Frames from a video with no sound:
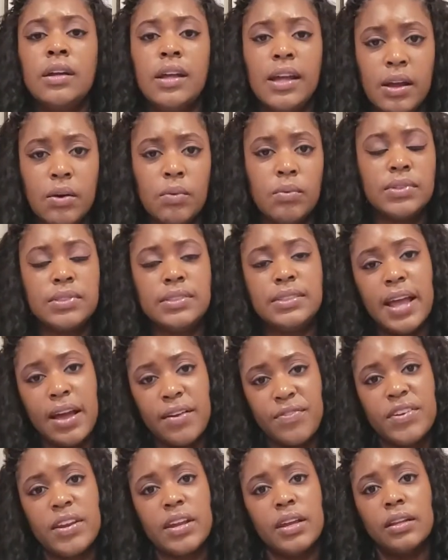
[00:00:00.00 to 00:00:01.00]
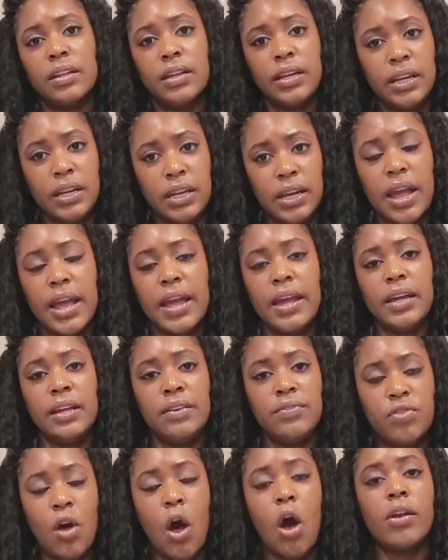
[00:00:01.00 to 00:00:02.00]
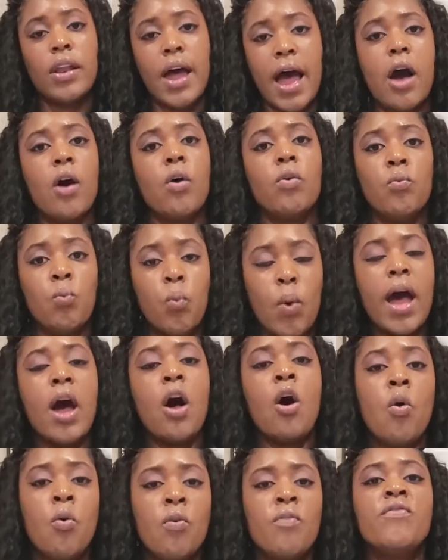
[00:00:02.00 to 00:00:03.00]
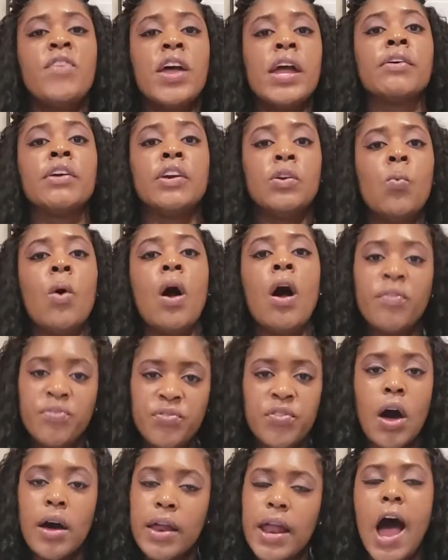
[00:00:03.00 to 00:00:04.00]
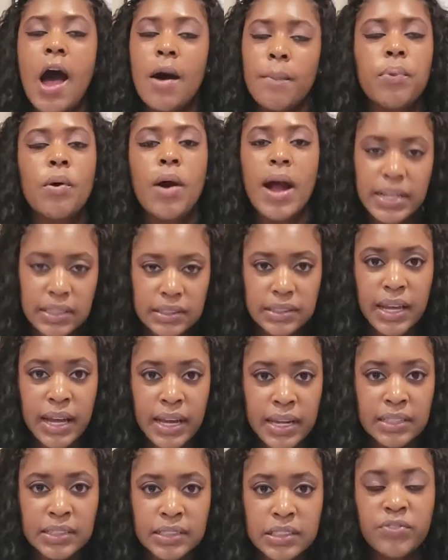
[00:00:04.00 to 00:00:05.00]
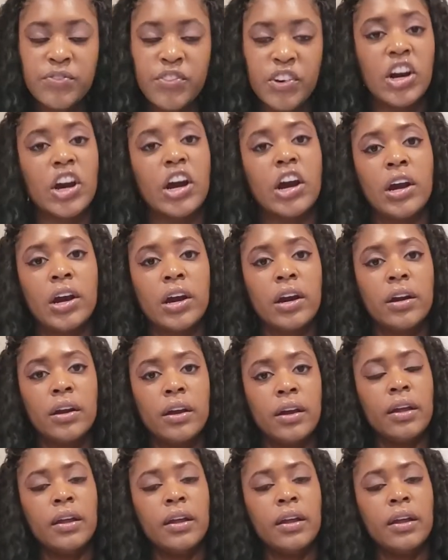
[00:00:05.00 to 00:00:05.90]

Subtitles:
It was definitely a very well thought out process for her.